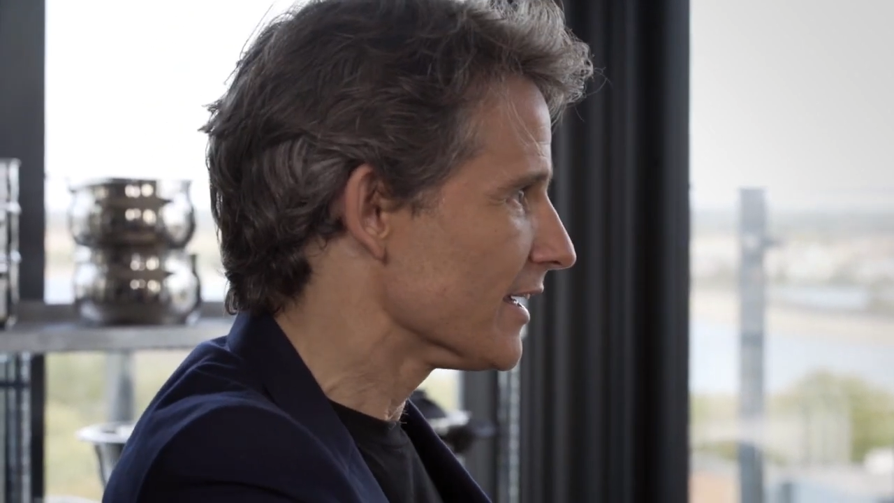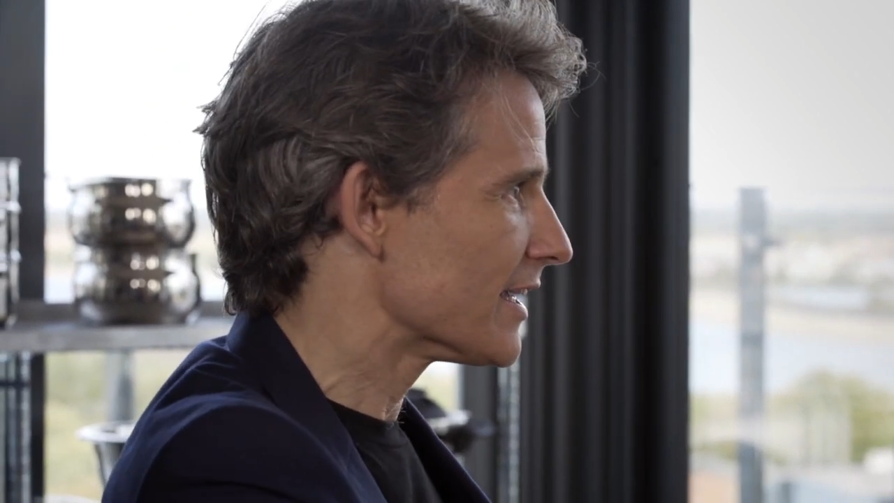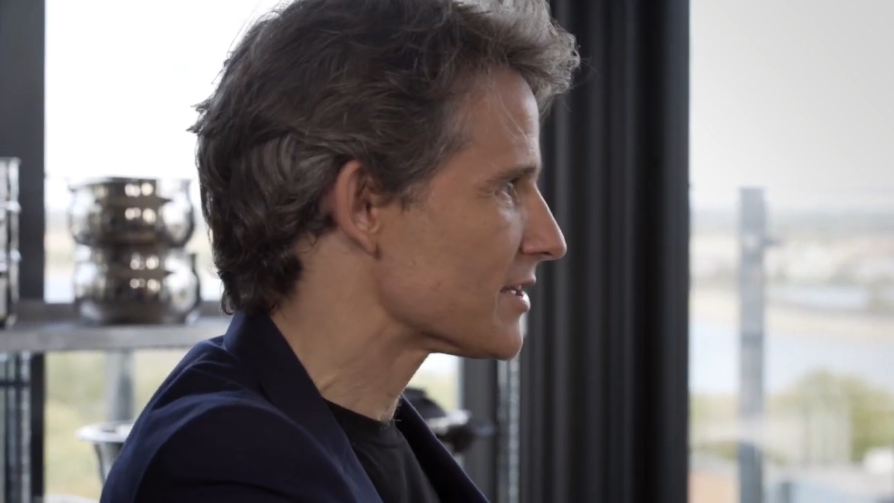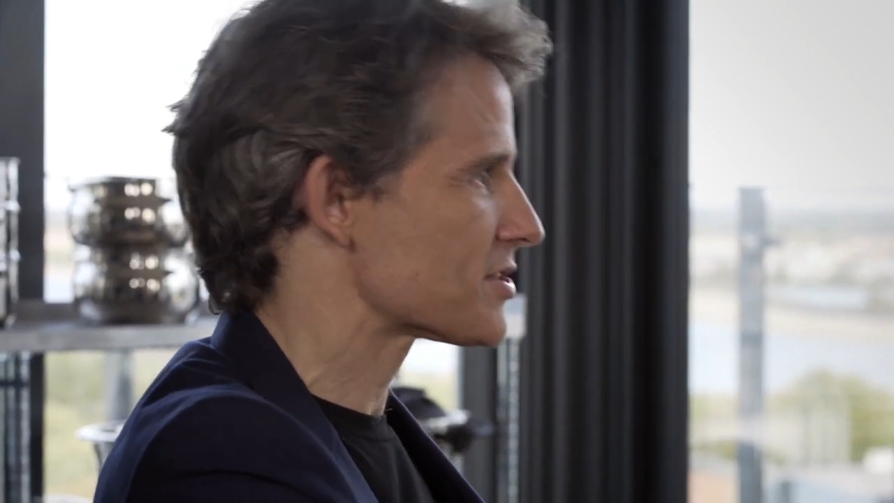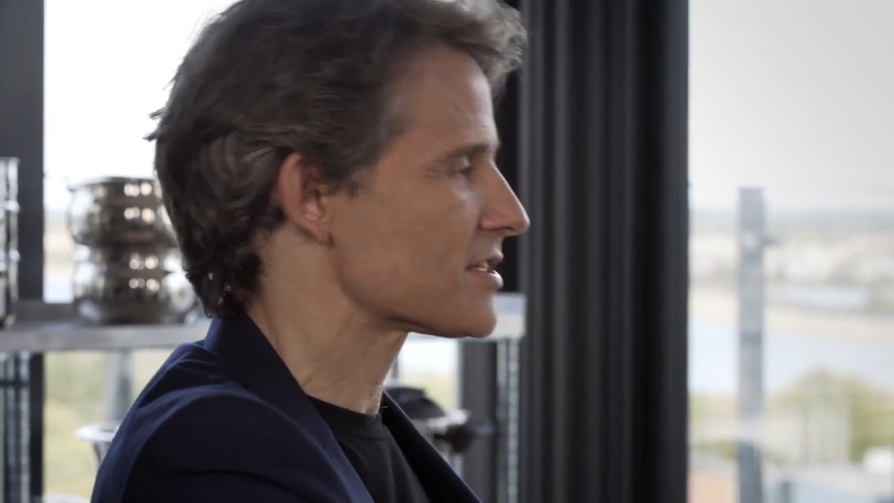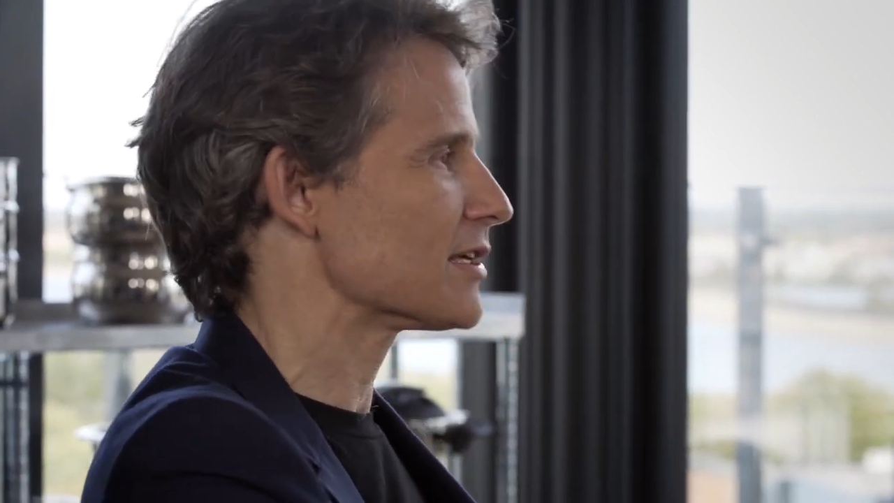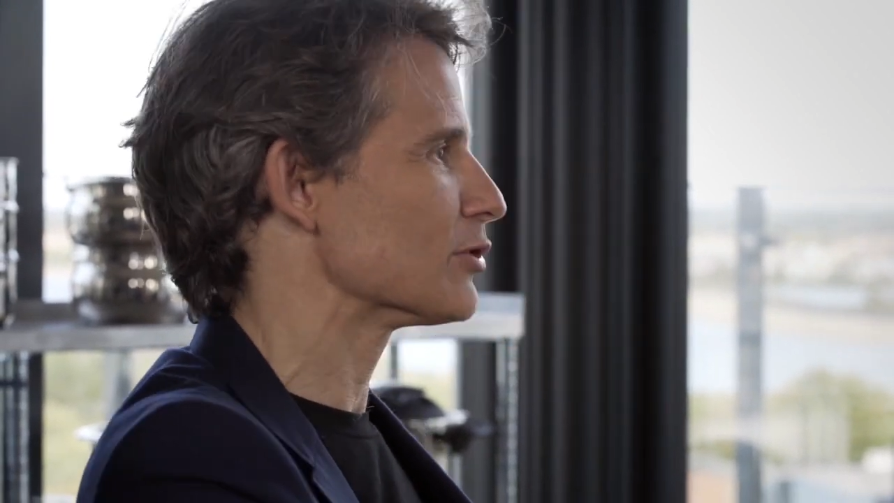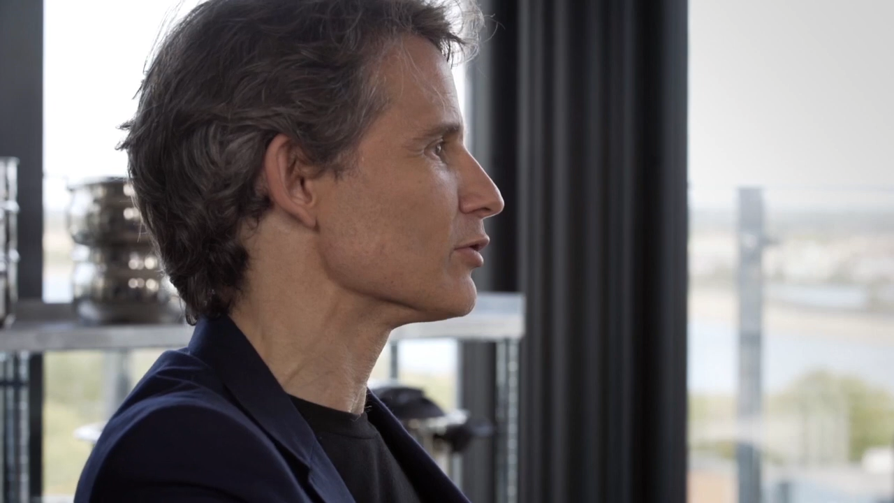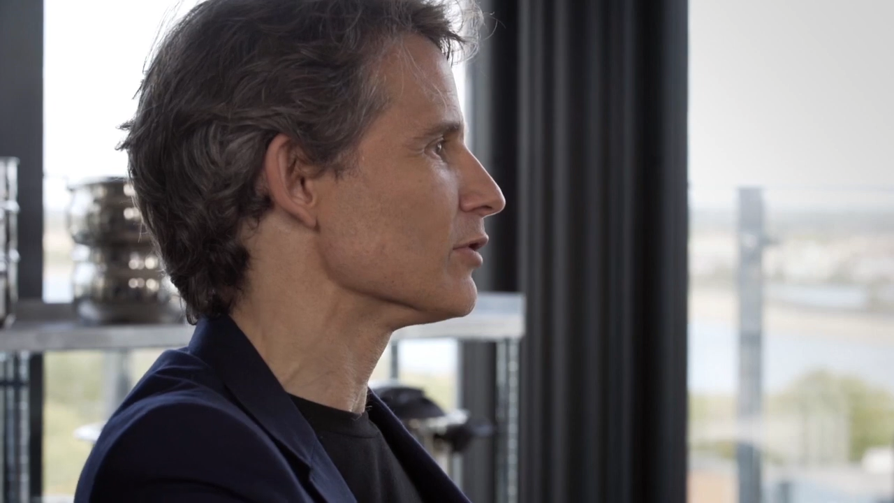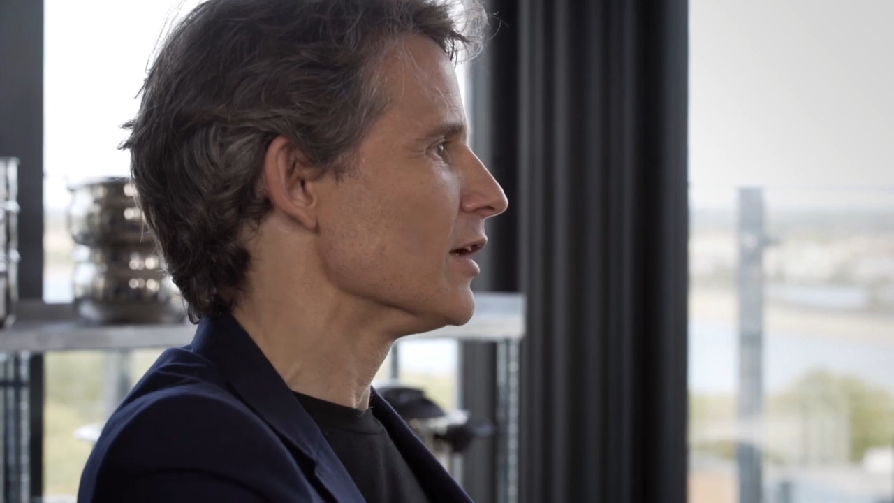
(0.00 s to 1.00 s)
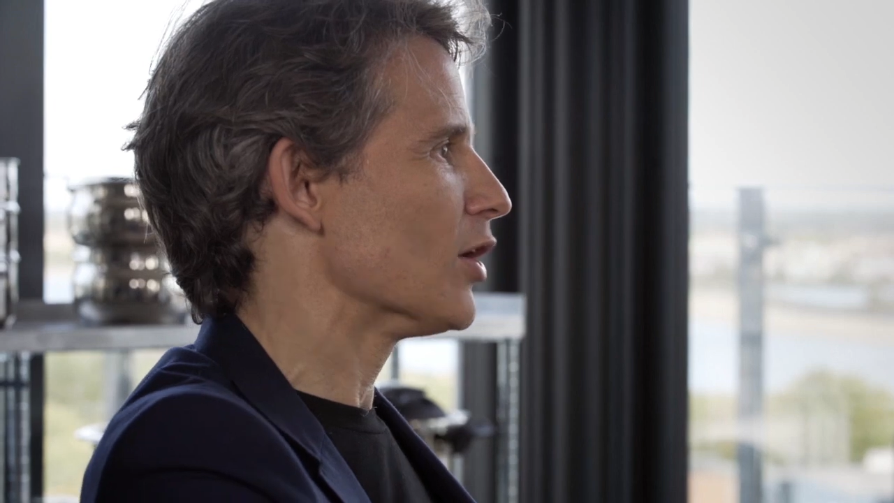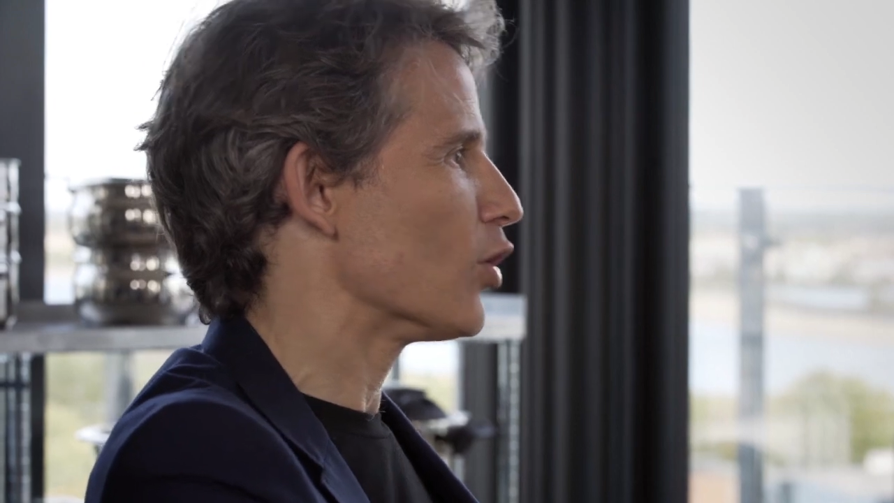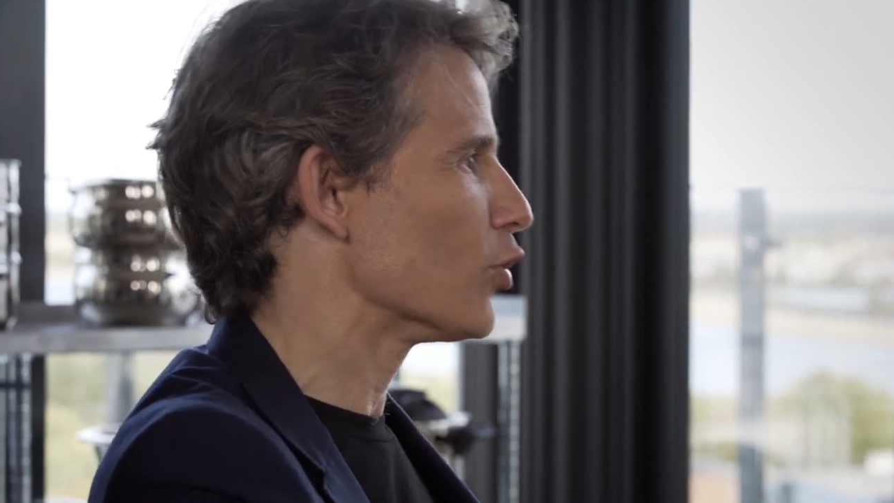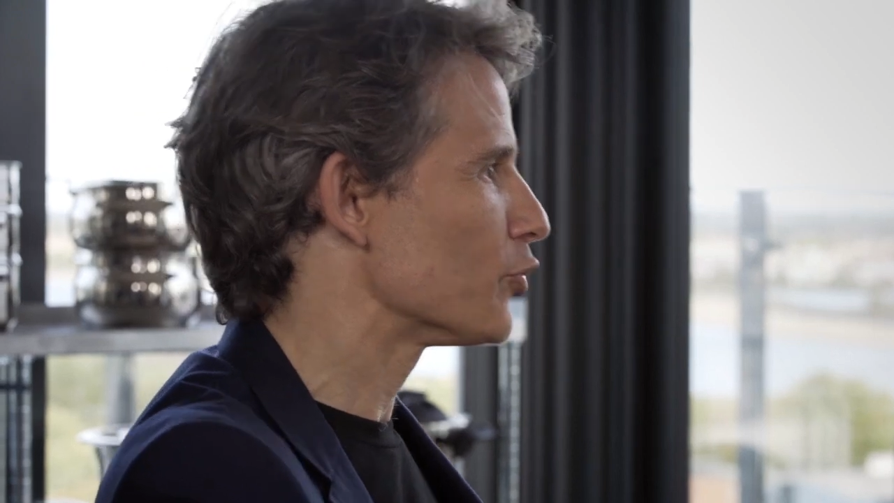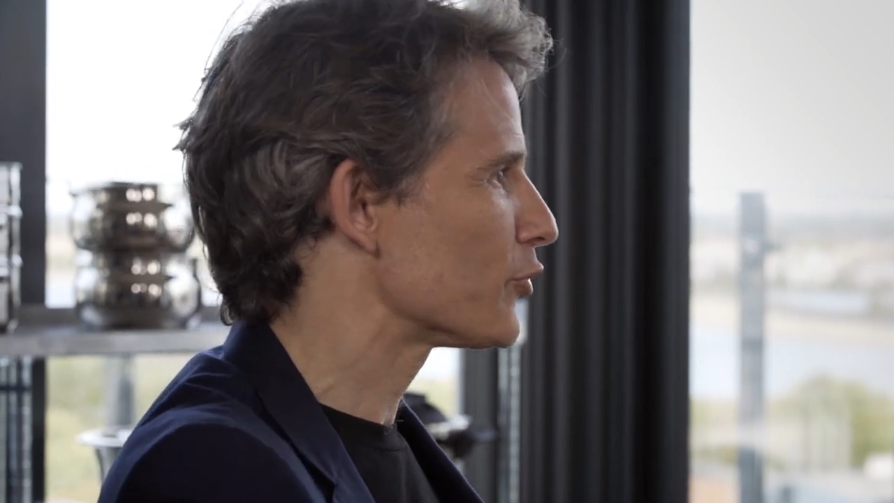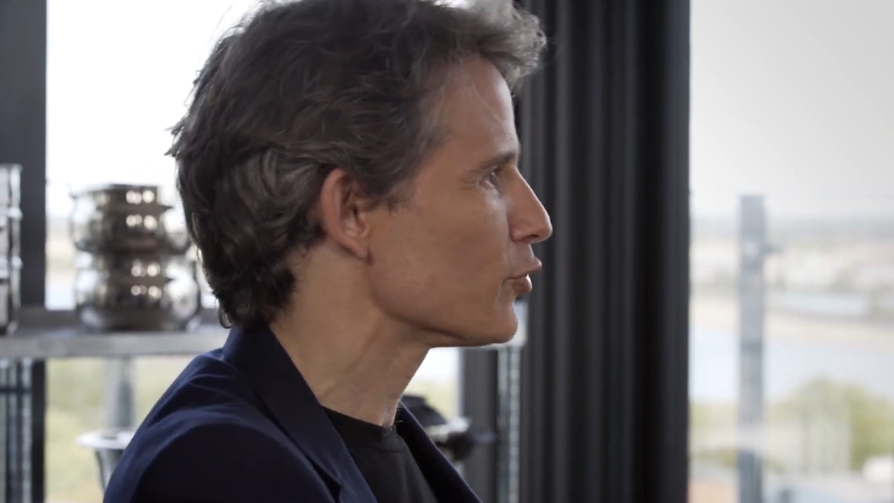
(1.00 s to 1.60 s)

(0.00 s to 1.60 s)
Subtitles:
is still old